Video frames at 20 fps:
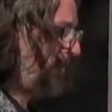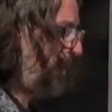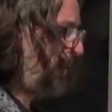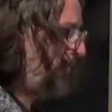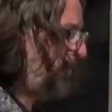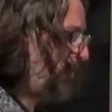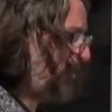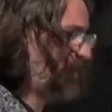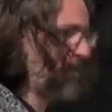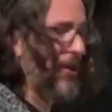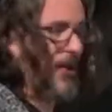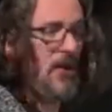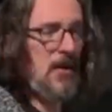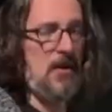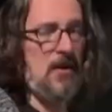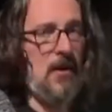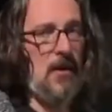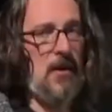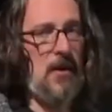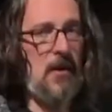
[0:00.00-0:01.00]
of which there
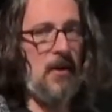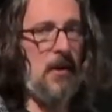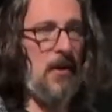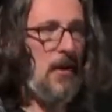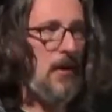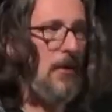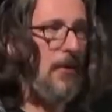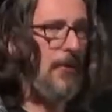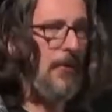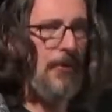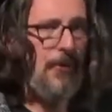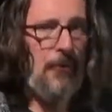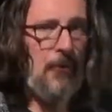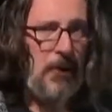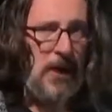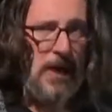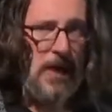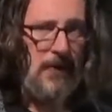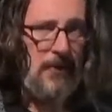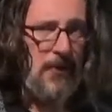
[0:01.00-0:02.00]
are
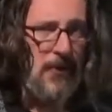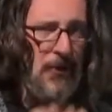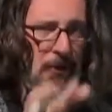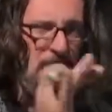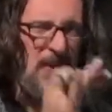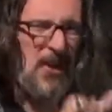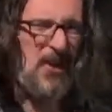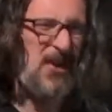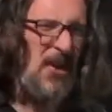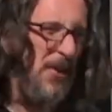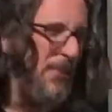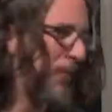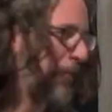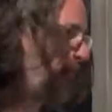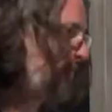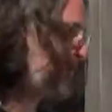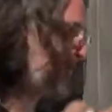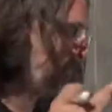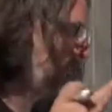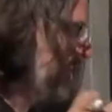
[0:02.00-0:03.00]
three, and then there's like
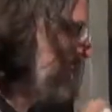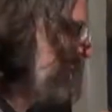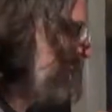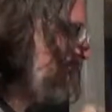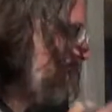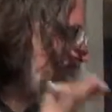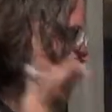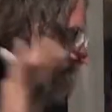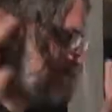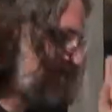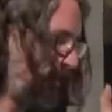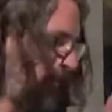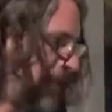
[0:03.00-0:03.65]
subgroups. I know it's going